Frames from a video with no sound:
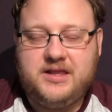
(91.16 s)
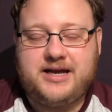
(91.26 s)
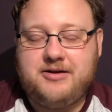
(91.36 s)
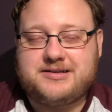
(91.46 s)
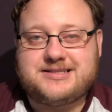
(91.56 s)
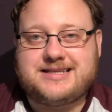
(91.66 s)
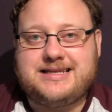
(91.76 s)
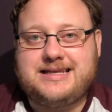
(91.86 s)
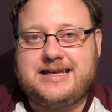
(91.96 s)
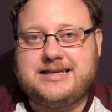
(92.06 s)
the characters they
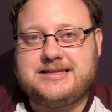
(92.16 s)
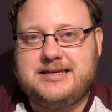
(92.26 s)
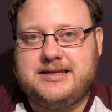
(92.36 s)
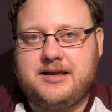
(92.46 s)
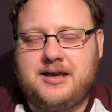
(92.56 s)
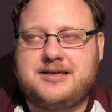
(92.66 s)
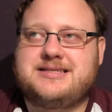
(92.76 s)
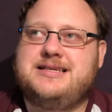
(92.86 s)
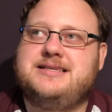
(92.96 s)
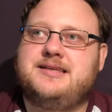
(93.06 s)
did in the last
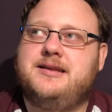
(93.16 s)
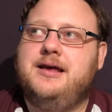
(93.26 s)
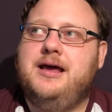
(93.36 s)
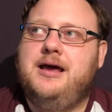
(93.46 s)
season.